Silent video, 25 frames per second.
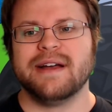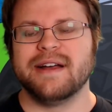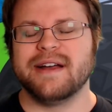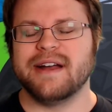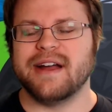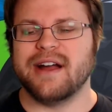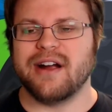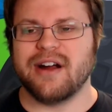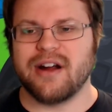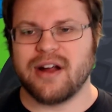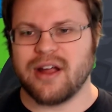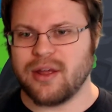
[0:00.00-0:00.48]

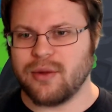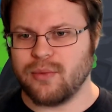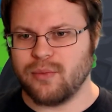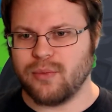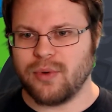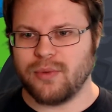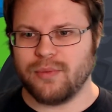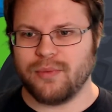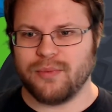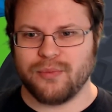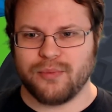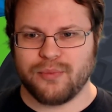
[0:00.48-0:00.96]
all right,
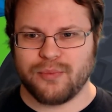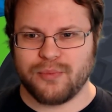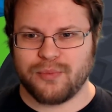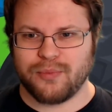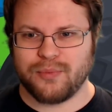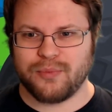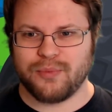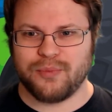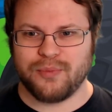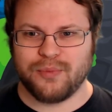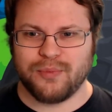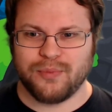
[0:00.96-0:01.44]
well,
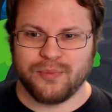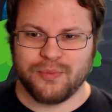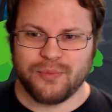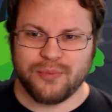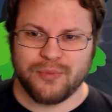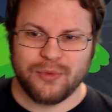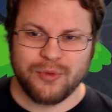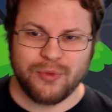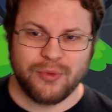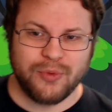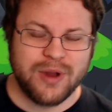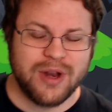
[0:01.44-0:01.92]

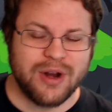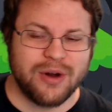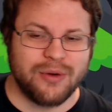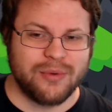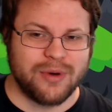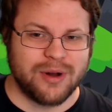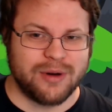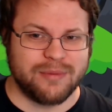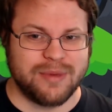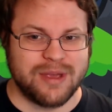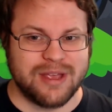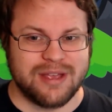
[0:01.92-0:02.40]
we don't
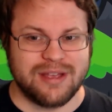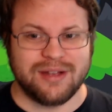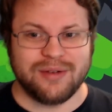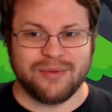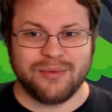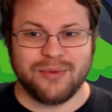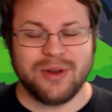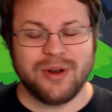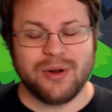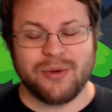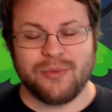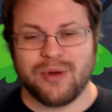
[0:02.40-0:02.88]
want
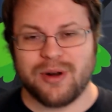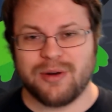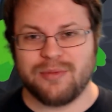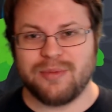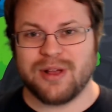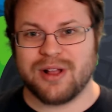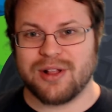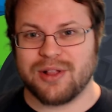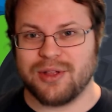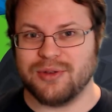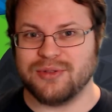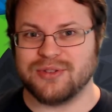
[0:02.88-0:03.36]
to
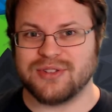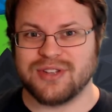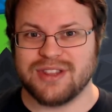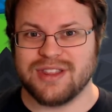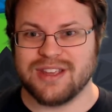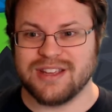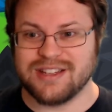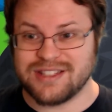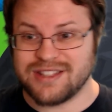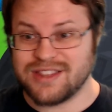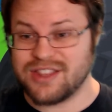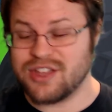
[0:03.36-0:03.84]
be close to
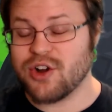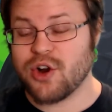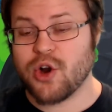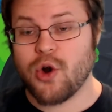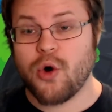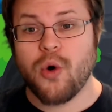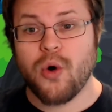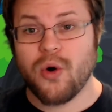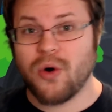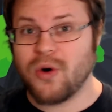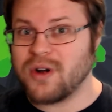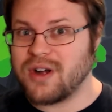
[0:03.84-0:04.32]
this. They're
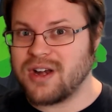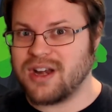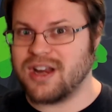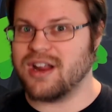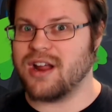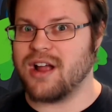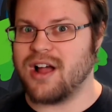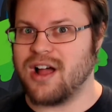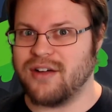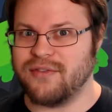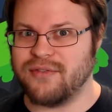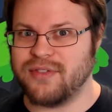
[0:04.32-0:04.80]

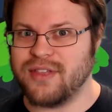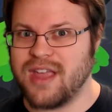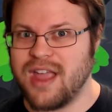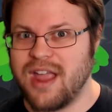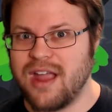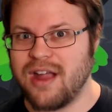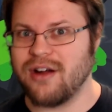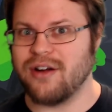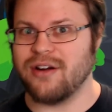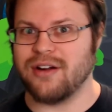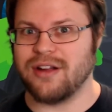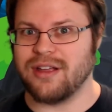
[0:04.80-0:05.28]
cordoning off the
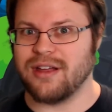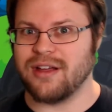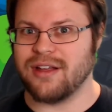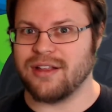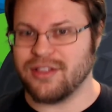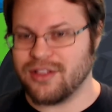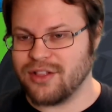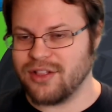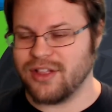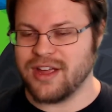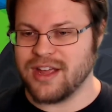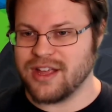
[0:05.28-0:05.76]

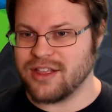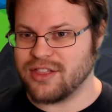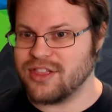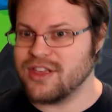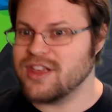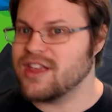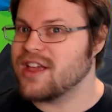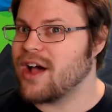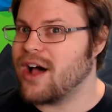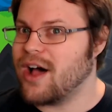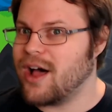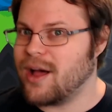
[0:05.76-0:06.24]
area. Like, the
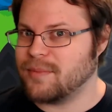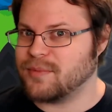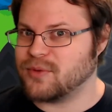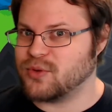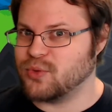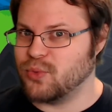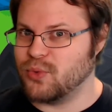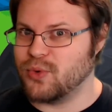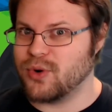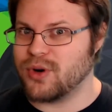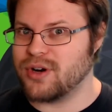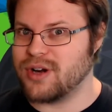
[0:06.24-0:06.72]
cops
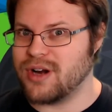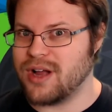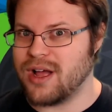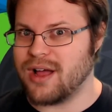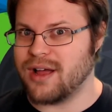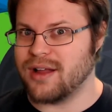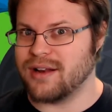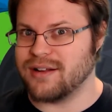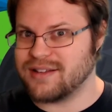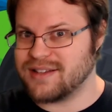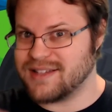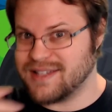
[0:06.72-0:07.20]
were
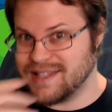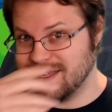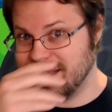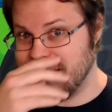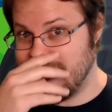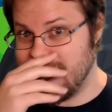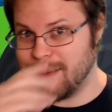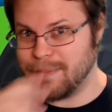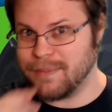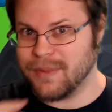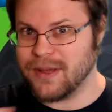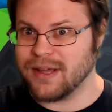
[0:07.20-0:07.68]
not
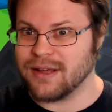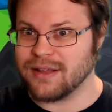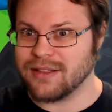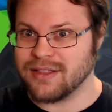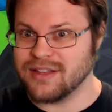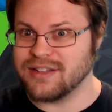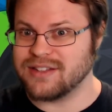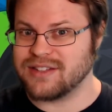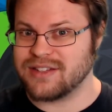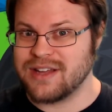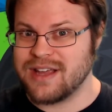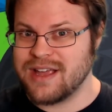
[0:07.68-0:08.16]
stopping.
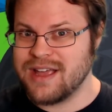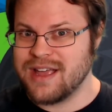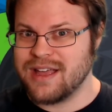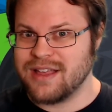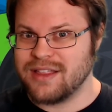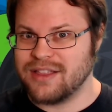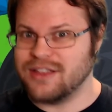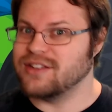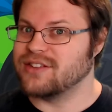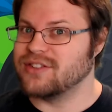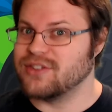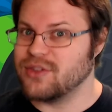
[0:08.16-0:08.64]

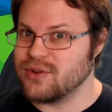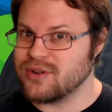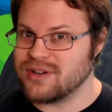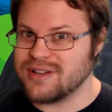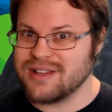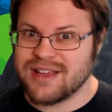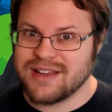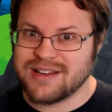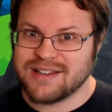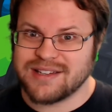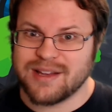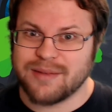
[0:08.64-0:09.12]
This looked
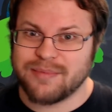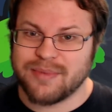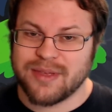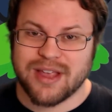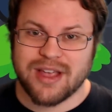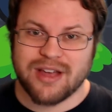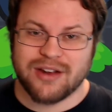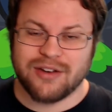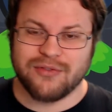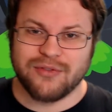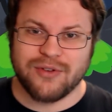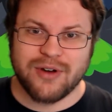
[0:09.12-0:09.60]
like something
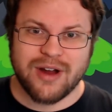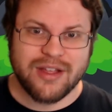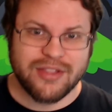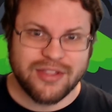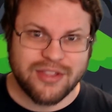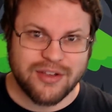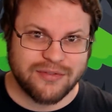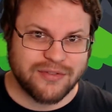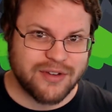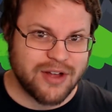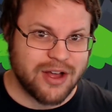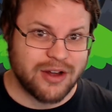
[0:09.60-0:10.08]
out of Grand
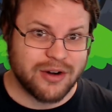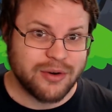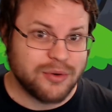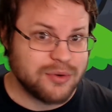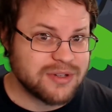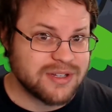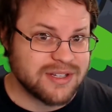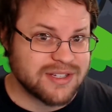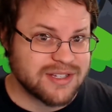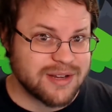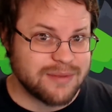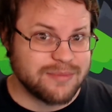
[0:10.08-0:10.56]
Theft Auto
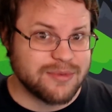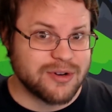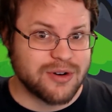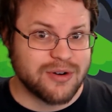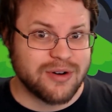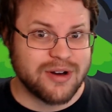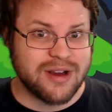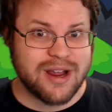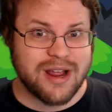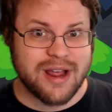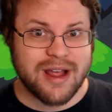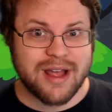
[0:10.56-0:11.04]
to some
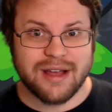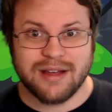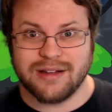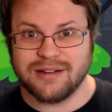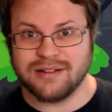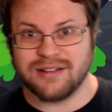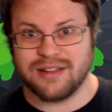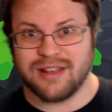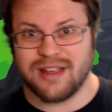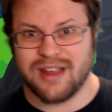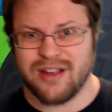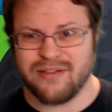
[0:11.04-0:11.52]
degree,
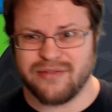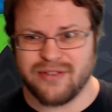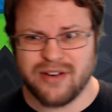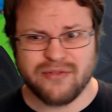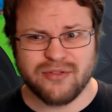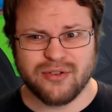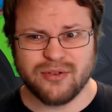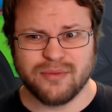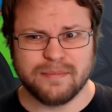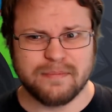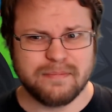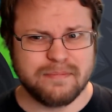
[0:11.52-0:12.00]
and like, I've
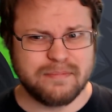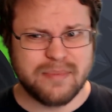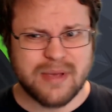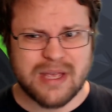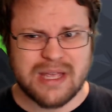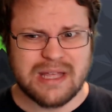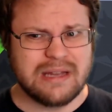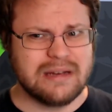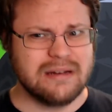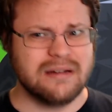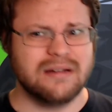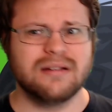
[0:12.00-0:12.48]
never
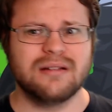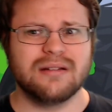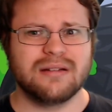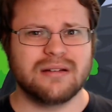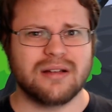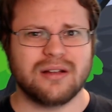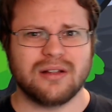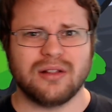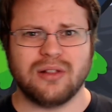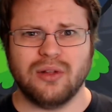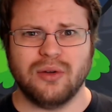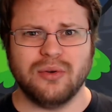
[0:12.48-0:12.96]
been
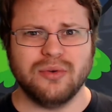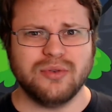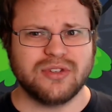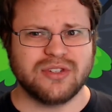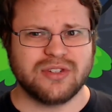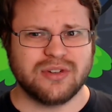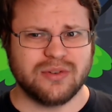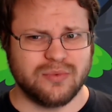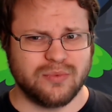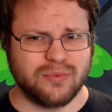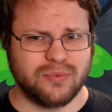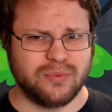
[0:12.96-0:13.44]
close
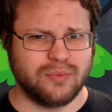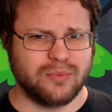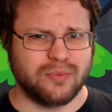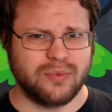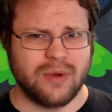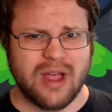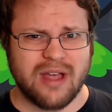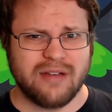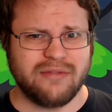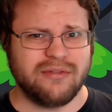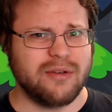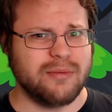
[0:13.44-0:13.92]
to
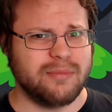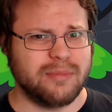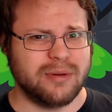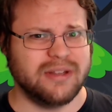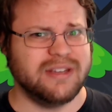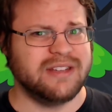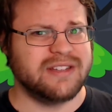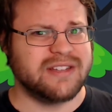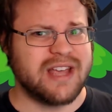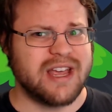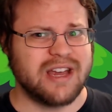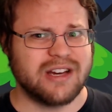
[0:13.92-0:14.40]
heavy
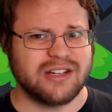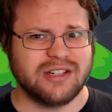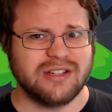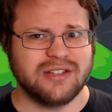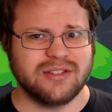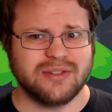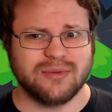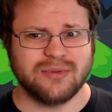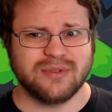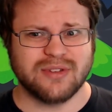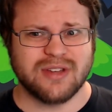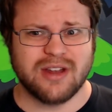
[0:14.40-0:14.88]
police action,
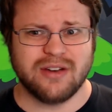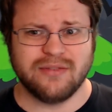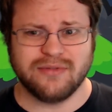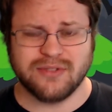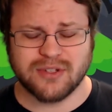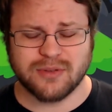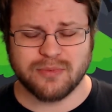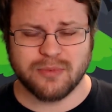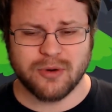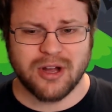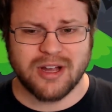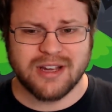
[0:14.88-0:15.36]
so it was kind of a
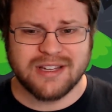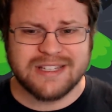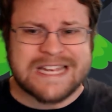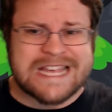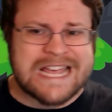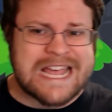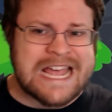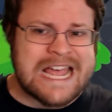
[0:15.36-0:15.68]
surprise.